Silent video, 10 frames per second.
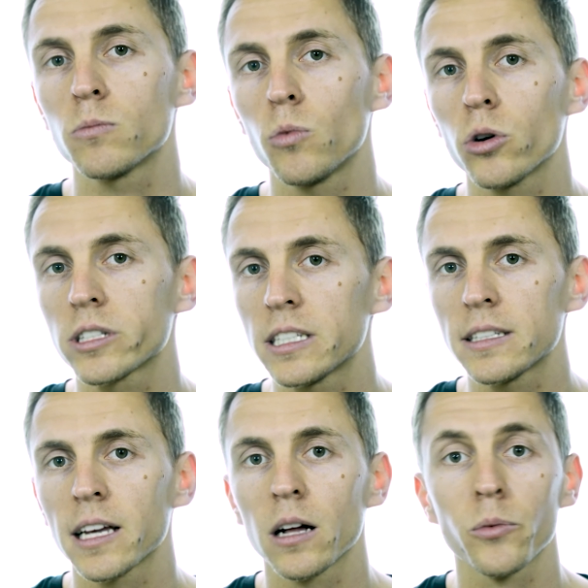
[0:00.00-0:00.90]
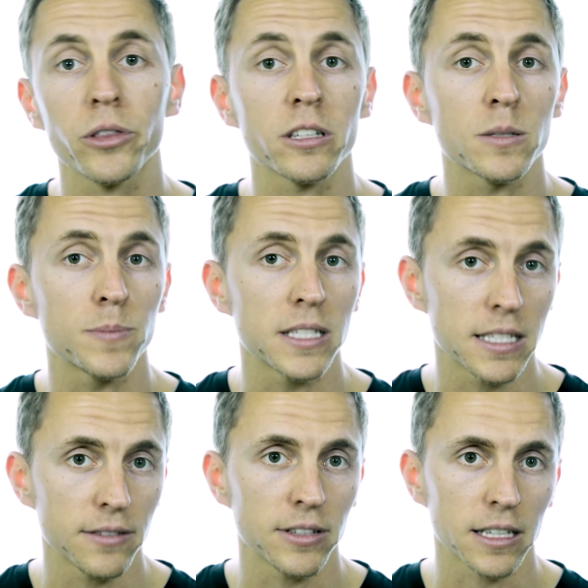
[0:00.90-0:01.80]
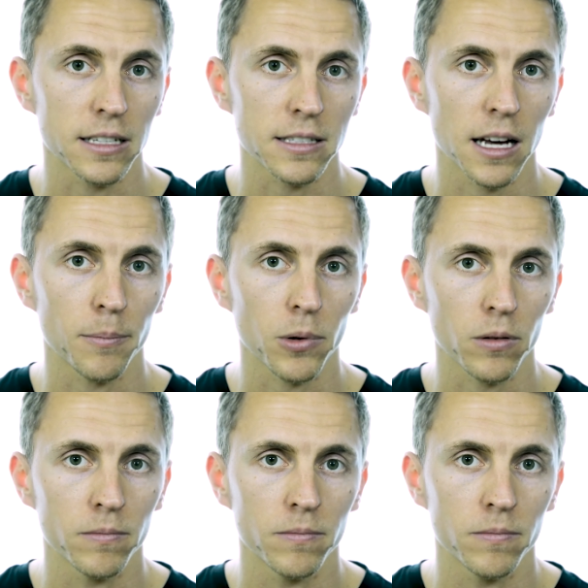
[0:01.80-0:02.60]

more detail with a specific example.